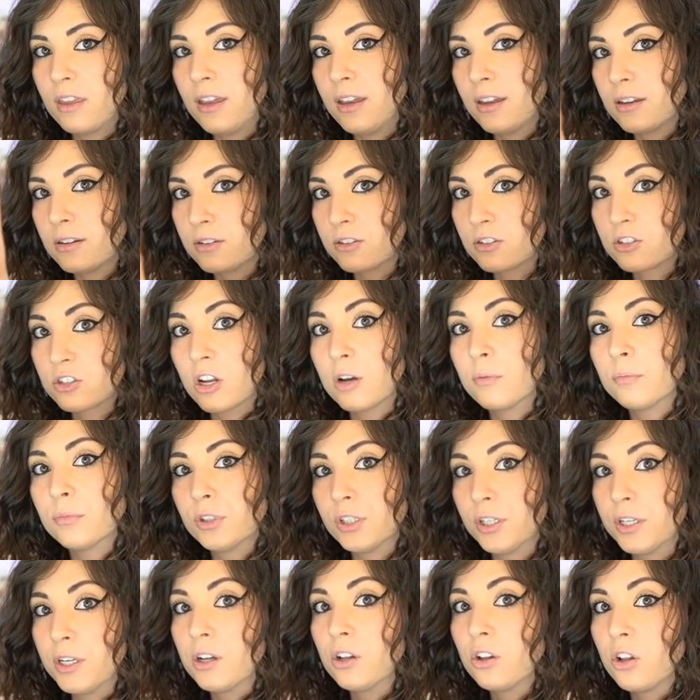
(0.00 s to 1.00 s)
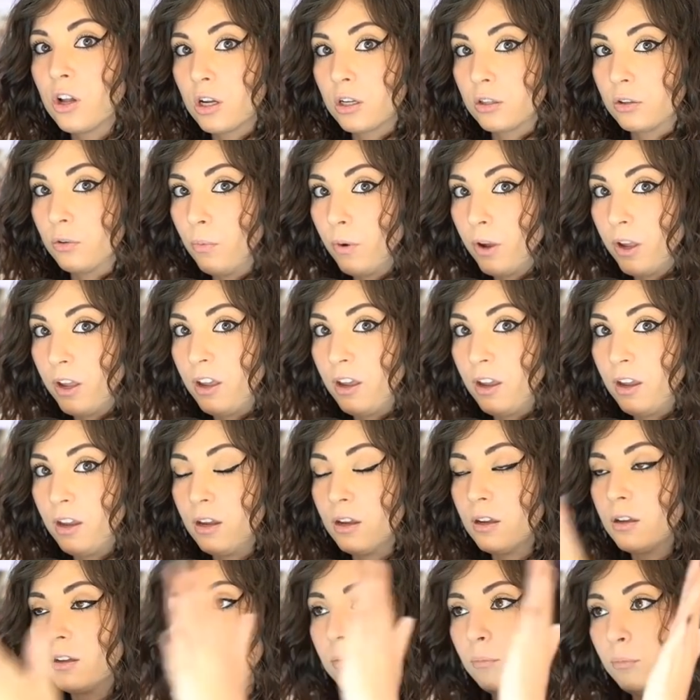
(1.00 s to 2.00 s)
and stumbling along the
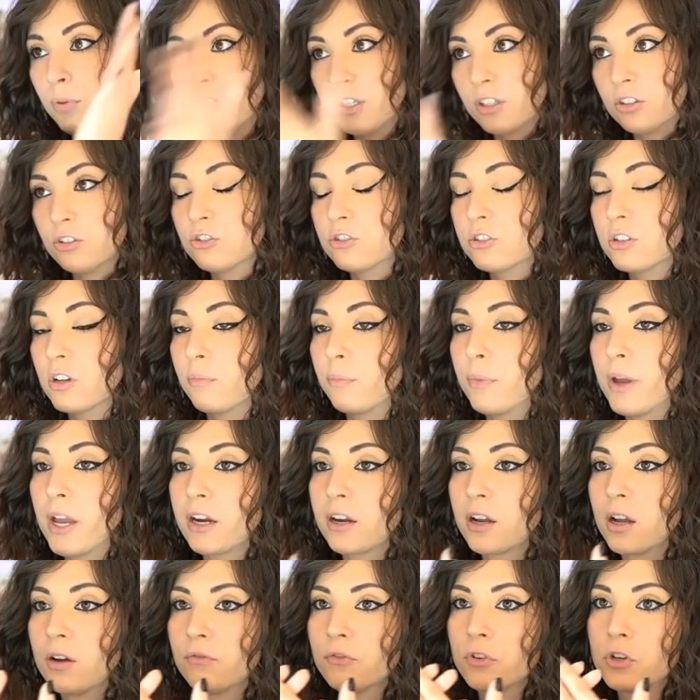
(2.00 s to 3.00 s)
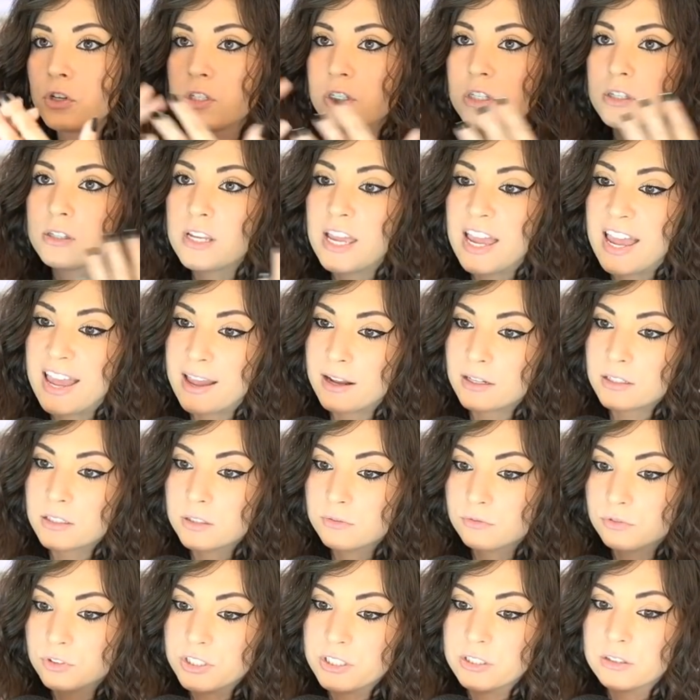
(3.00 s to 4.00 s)
way and picking yourself back up versus
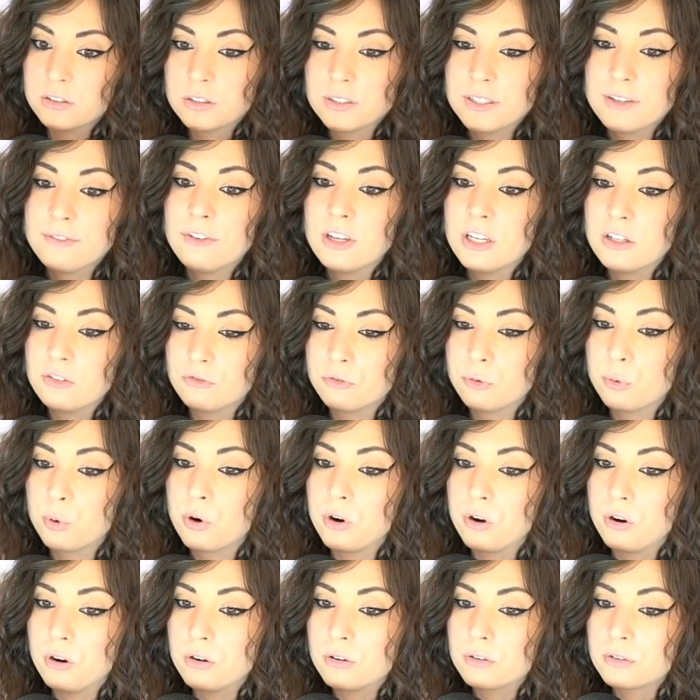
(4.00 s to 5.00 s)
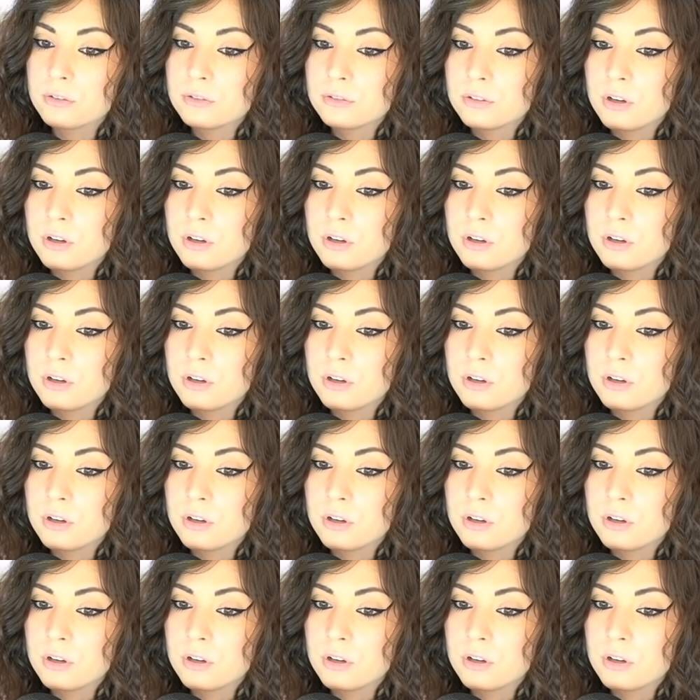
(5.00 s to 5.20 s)
actively living for